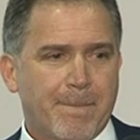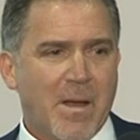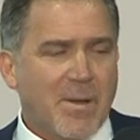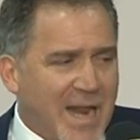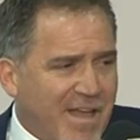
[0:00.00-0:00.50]

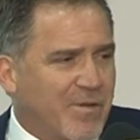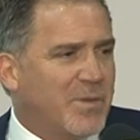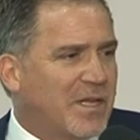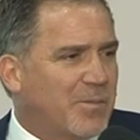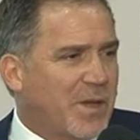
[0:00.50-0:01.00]
About
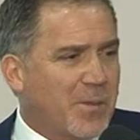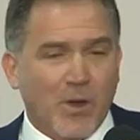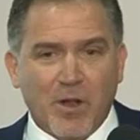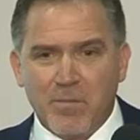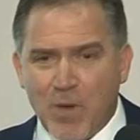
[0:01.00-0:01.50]
500,000
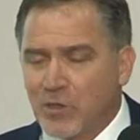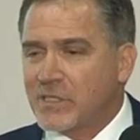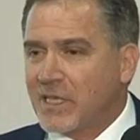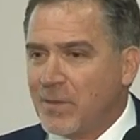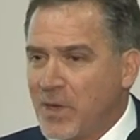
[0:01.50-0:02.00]
people,
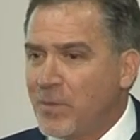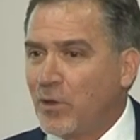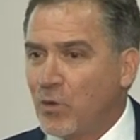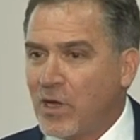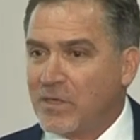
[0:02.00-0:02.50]
mostly
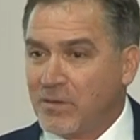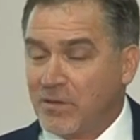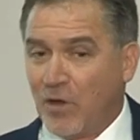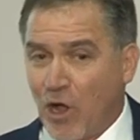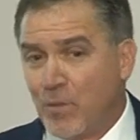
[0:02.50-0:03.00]
people who had
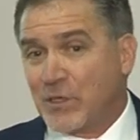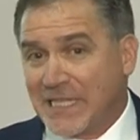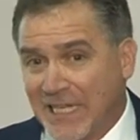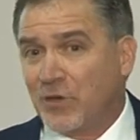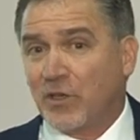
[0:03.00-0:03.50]
almost
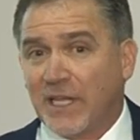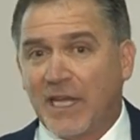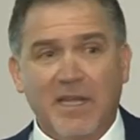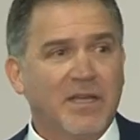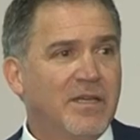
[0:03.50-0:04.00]

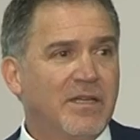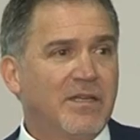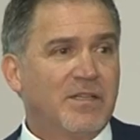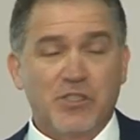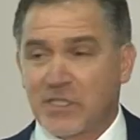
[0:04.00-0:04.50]
literally
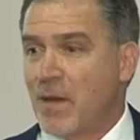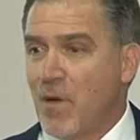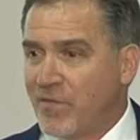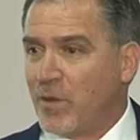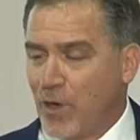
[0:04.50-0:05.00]
just come
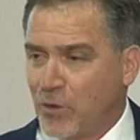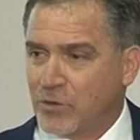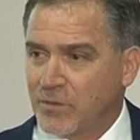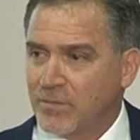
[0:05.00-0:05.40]
off the boat.